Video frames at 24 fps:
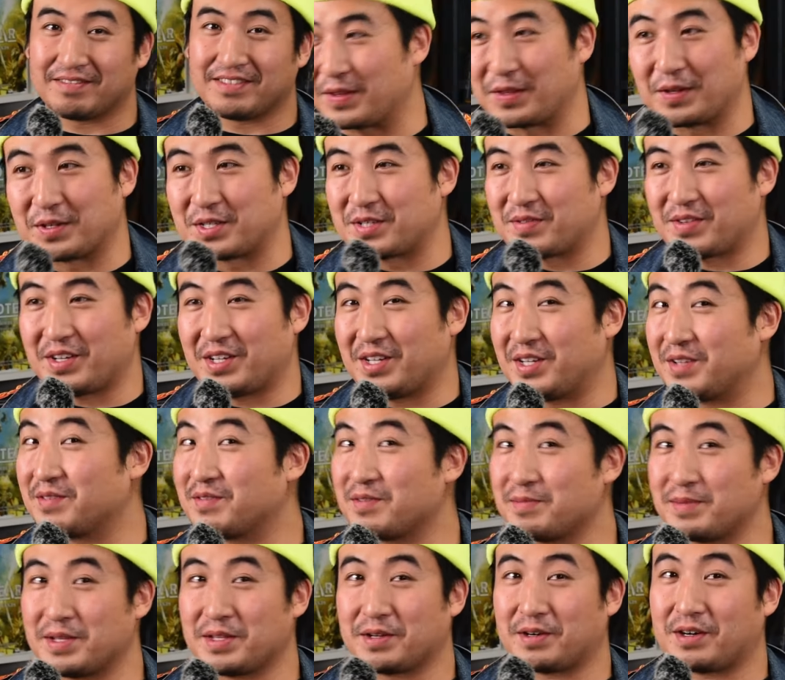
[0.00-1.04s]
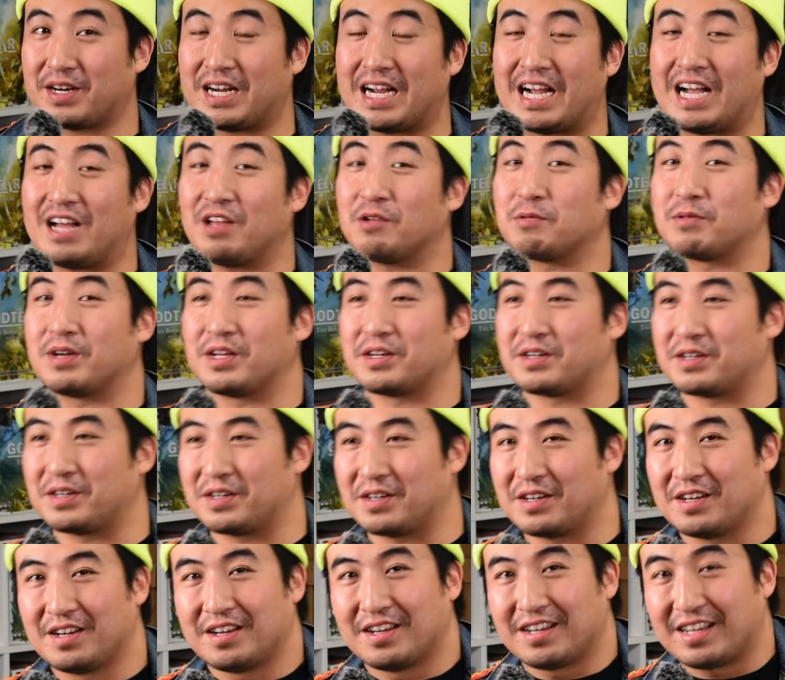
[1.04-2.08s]
For those of y'all unfamiliar, Hal
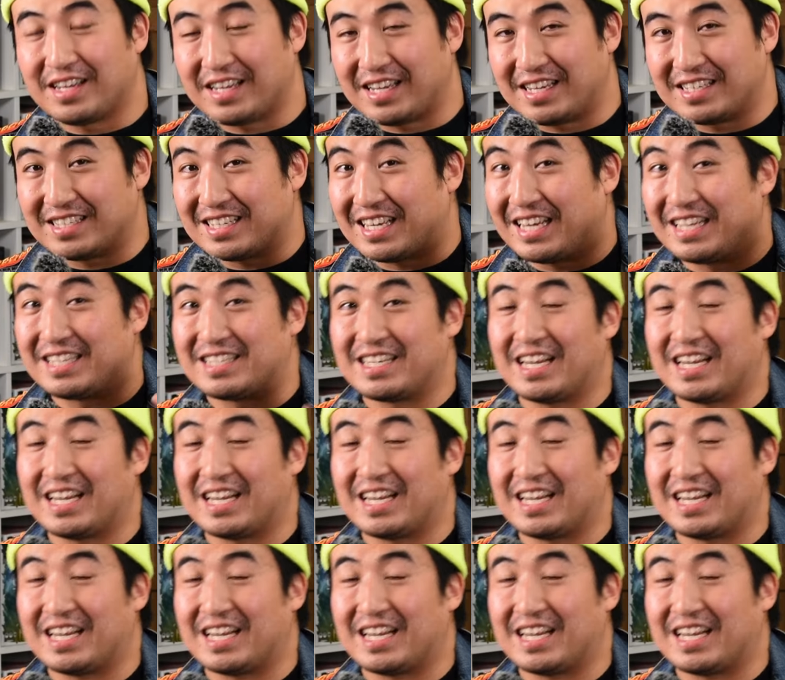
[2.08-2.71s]
Runner is a